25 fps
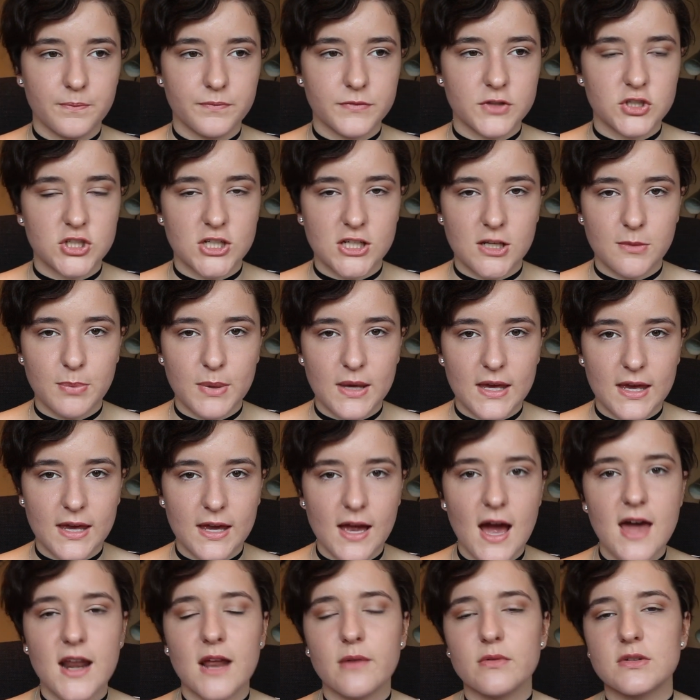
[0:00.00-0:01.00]

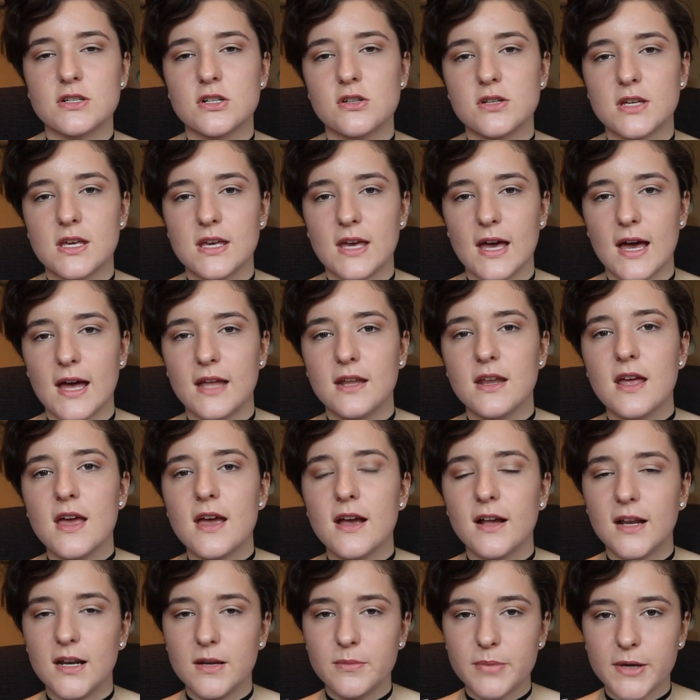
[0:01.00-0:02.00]
GDP and I was looking at
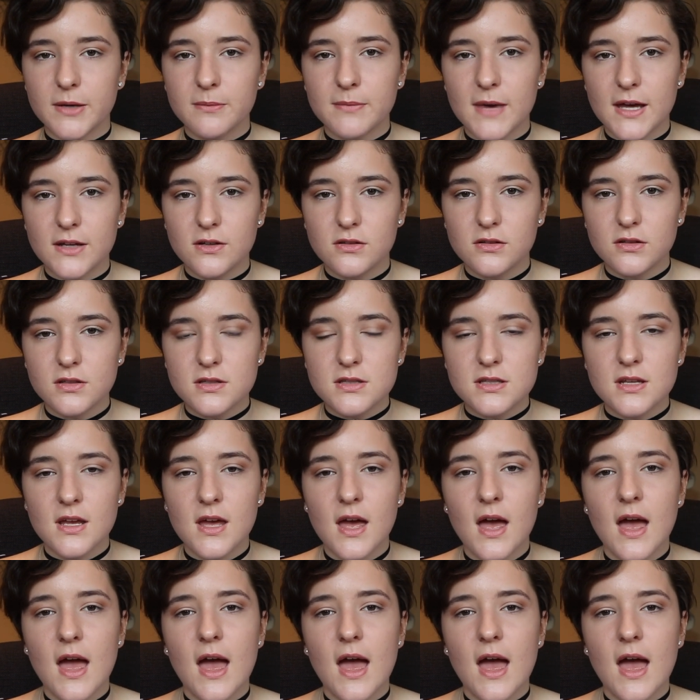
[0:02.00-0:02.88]
Olympic medals,